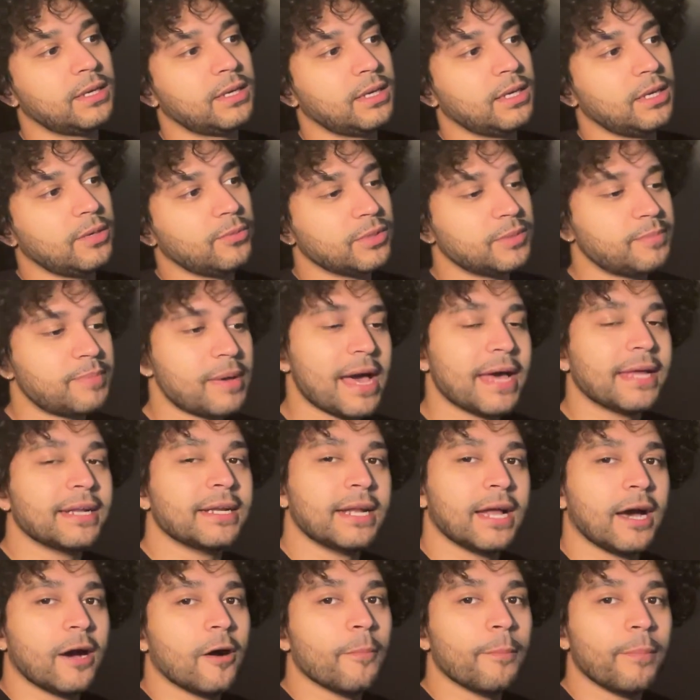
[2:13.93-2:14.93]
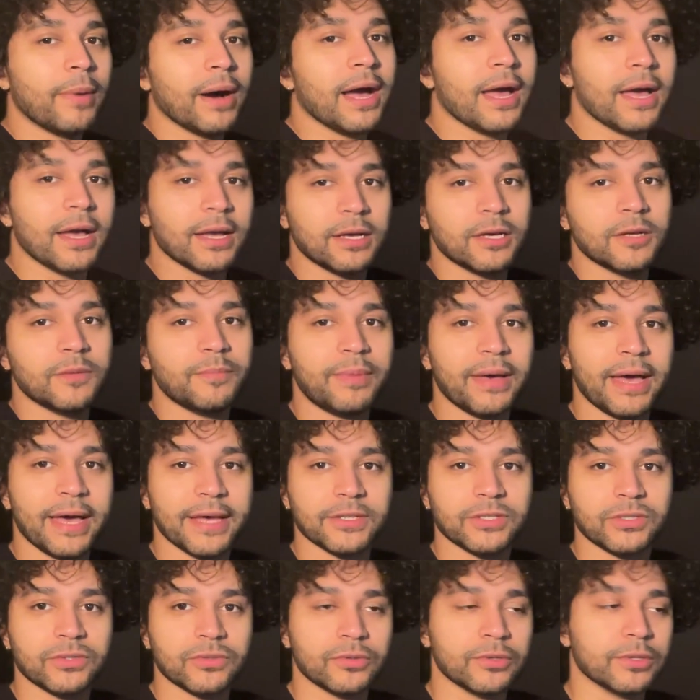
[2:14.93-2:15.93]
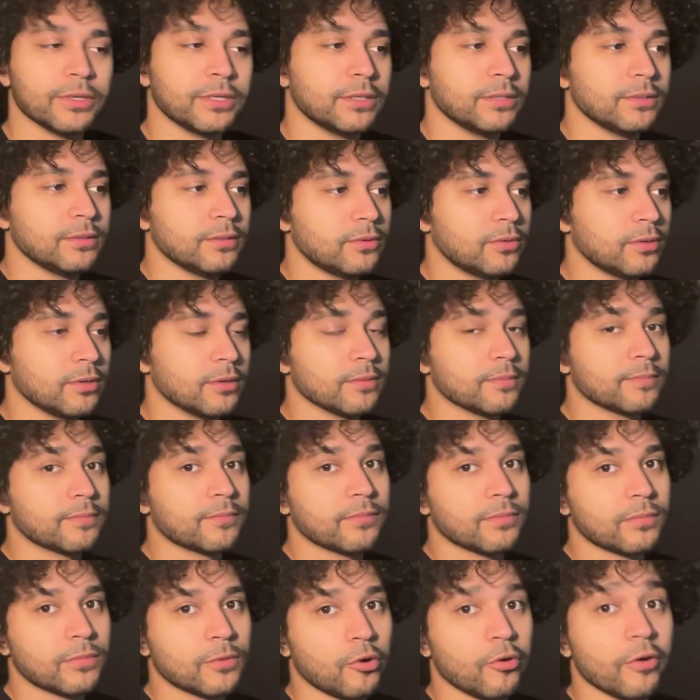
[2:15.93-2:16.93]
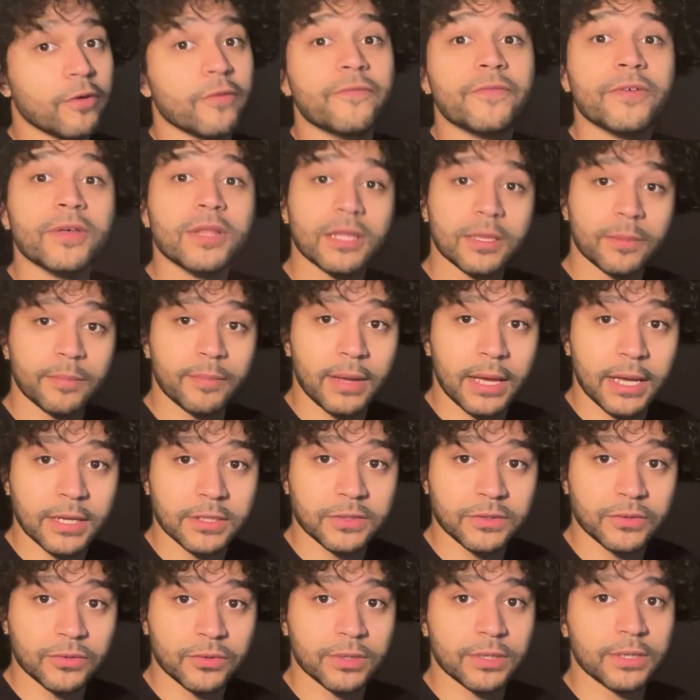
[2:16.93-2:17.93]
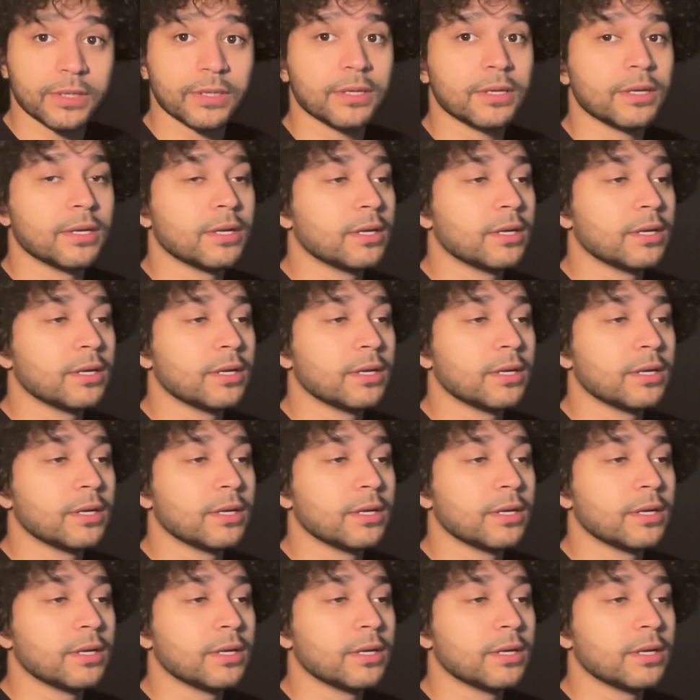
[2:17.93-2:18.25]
it was padded out by a good backstory or a revealing backstory.